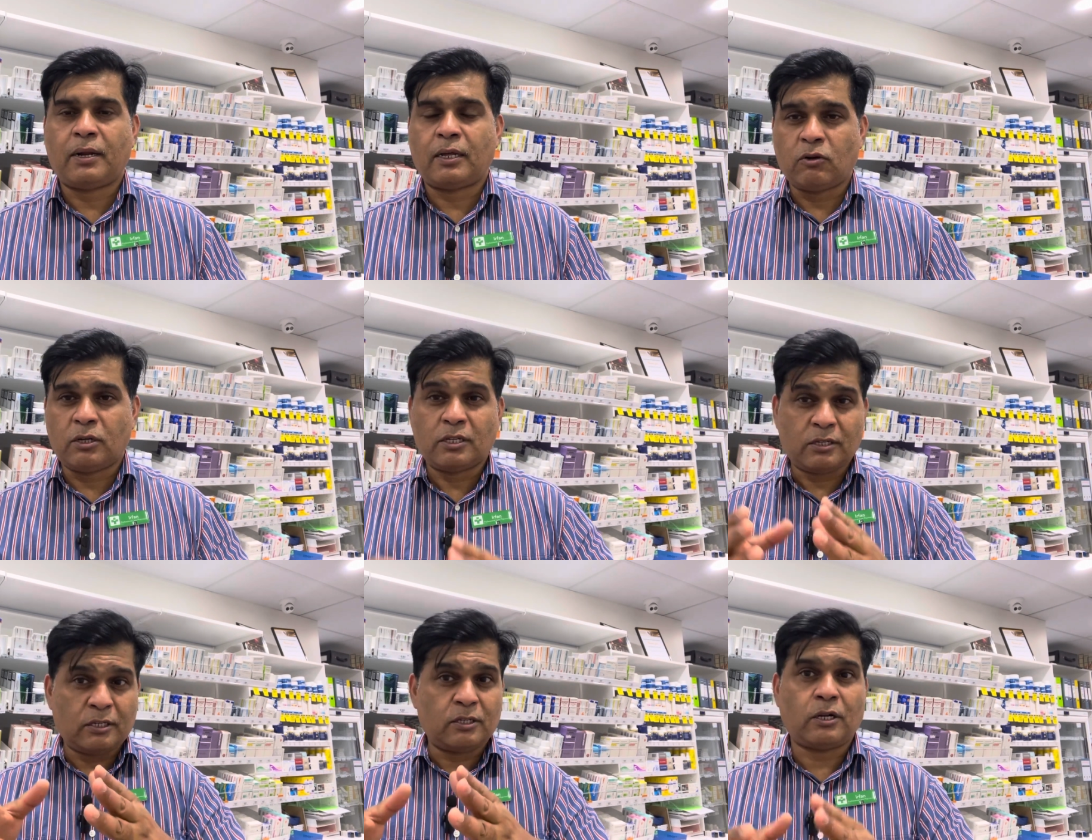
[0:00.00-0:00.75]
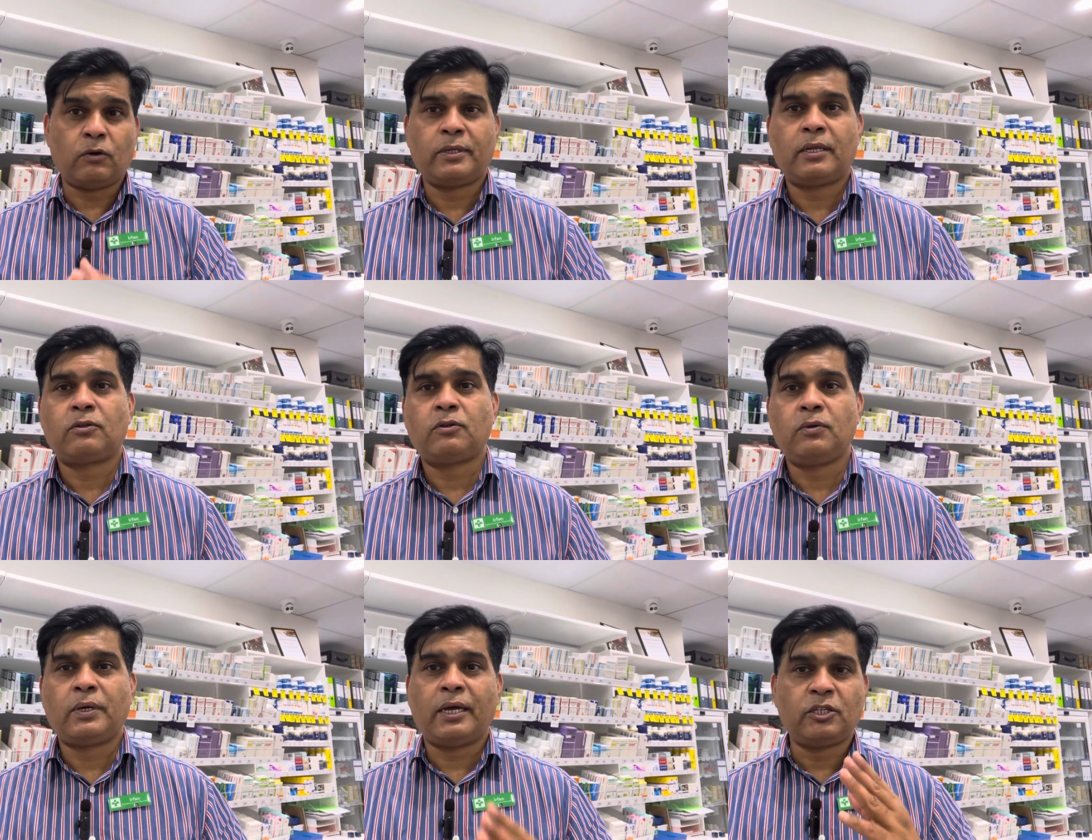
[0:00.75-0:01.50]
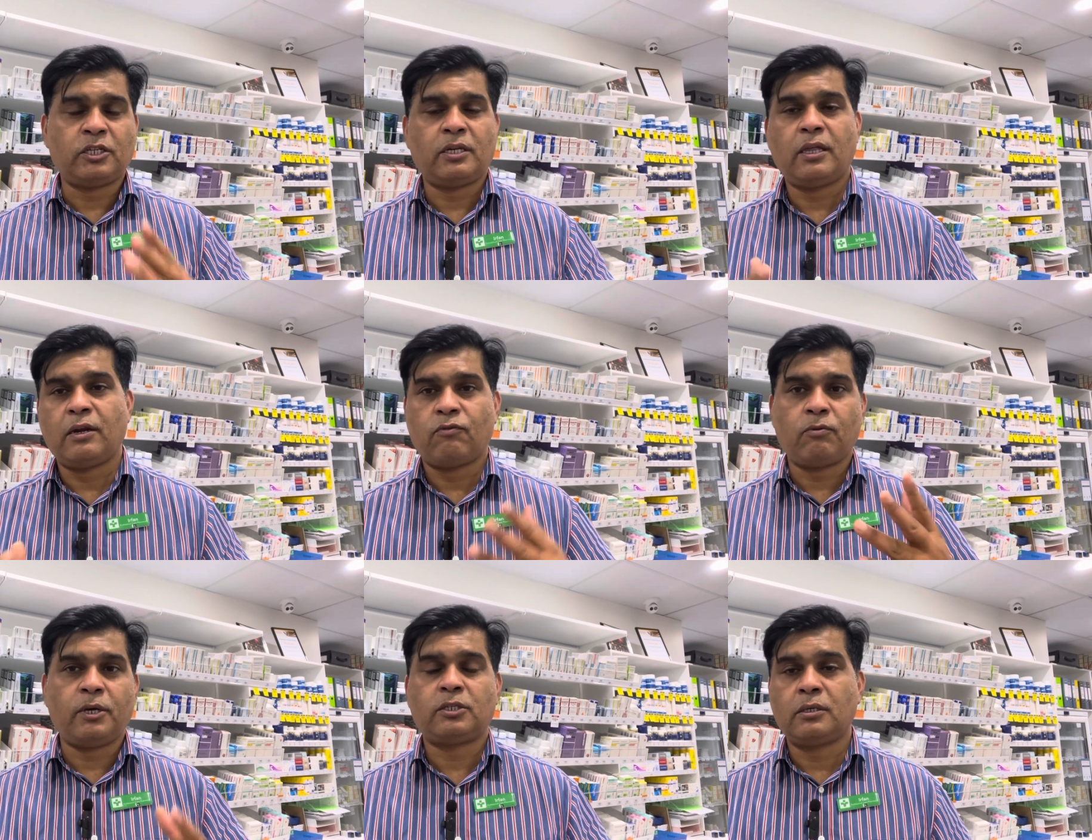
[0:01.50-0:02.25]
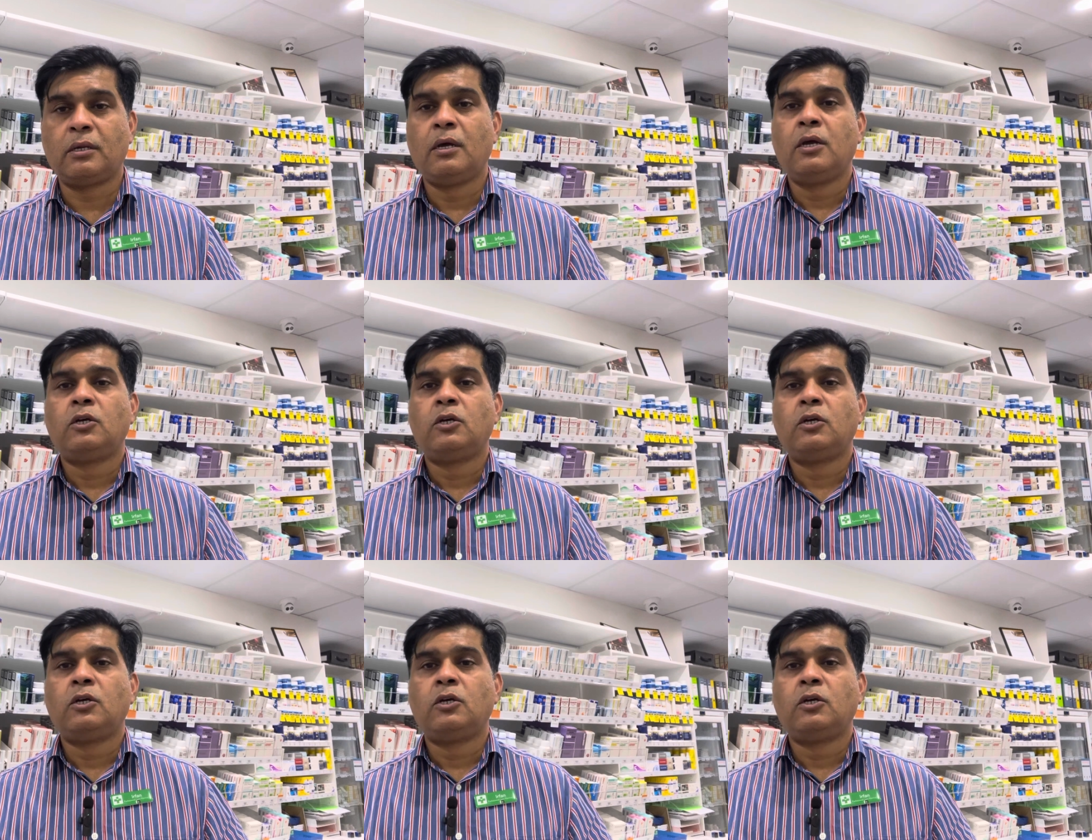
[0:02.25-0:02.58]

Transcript: But I thought I'd just disclose that so you can share that information